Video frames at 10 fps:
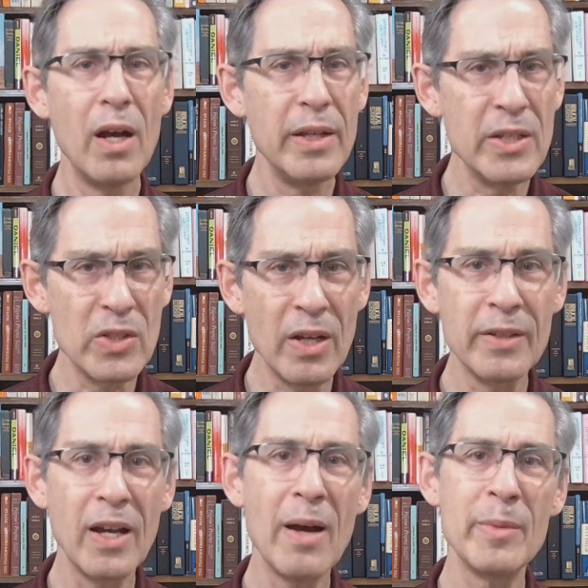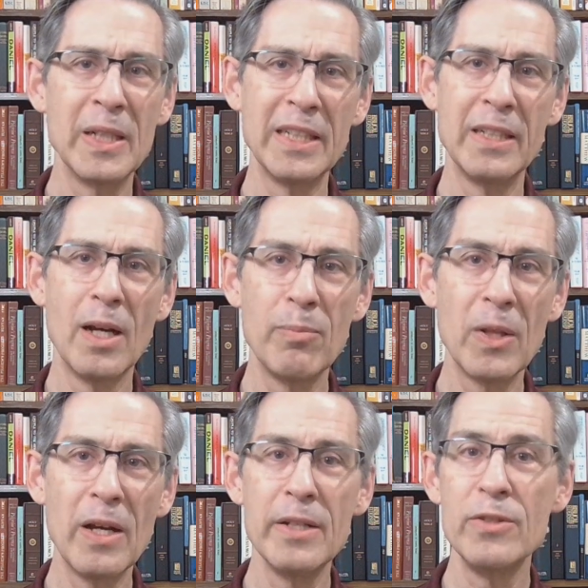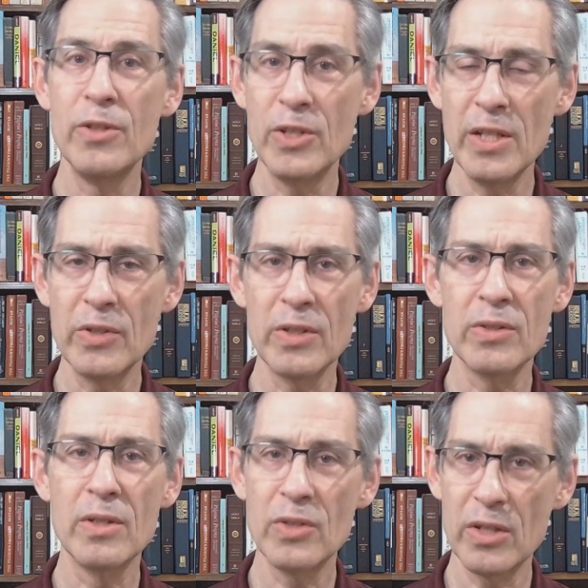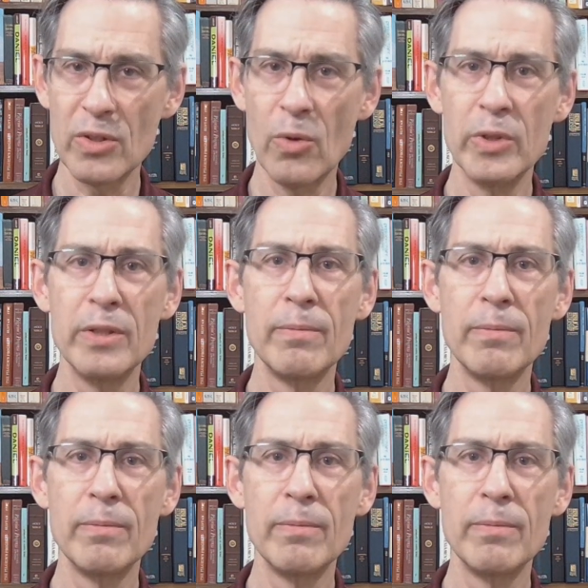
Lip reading: is uncommonly applied to Jesus, says Owen.